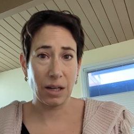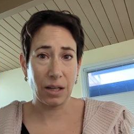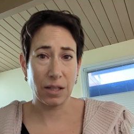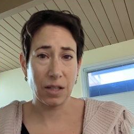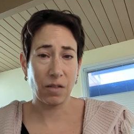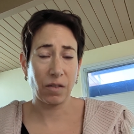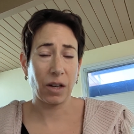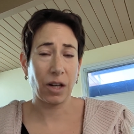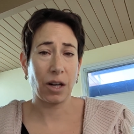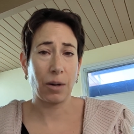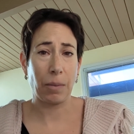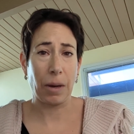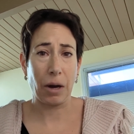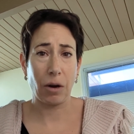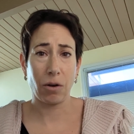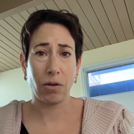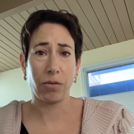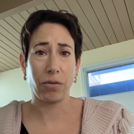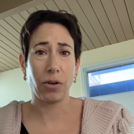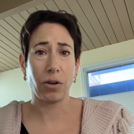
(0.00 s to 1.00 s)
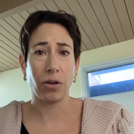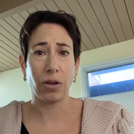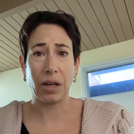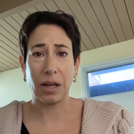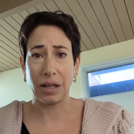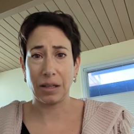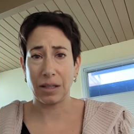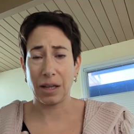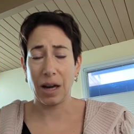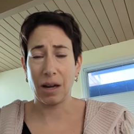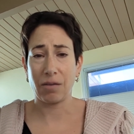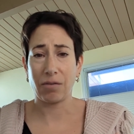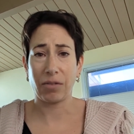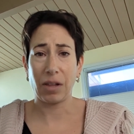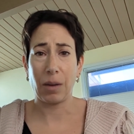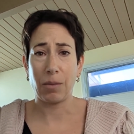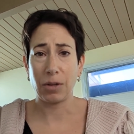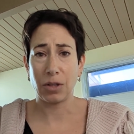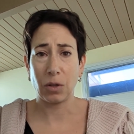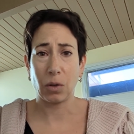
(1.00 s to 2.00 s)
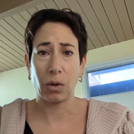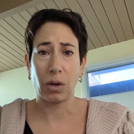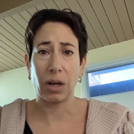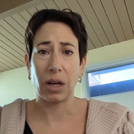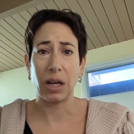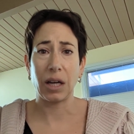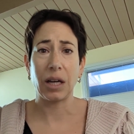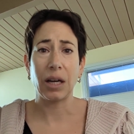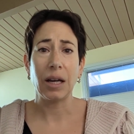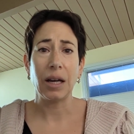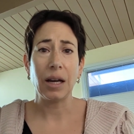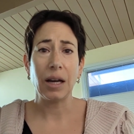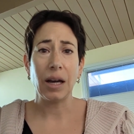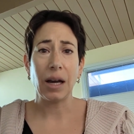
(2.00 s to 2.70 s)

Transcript: it's a very powerful anti-inflammatory